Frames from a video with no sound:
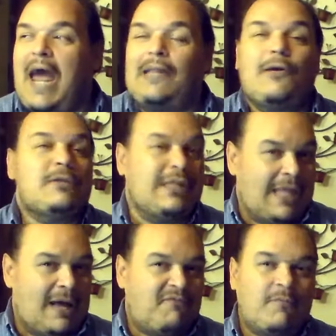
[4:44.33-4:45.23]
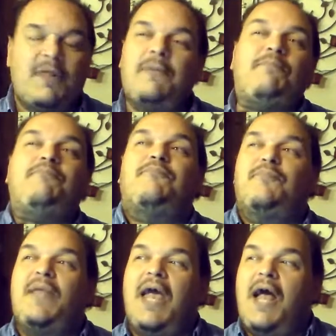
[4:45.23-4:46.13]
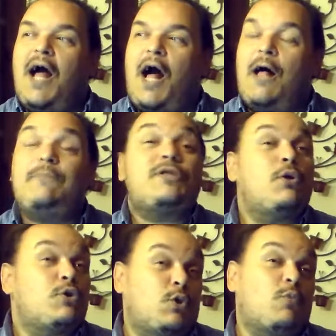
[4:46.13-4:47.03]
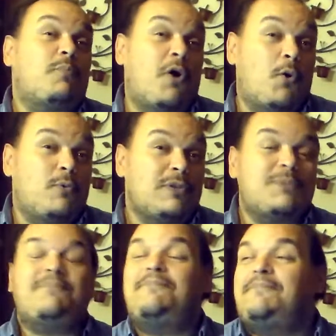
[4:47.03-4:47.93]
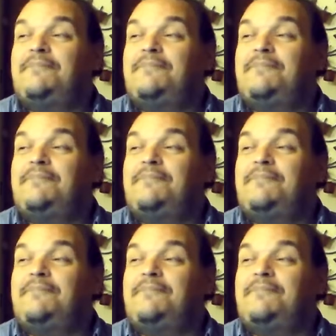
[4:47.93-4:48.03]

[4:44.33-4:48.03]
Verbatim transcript: and learns a lot from them. Um, social Repose.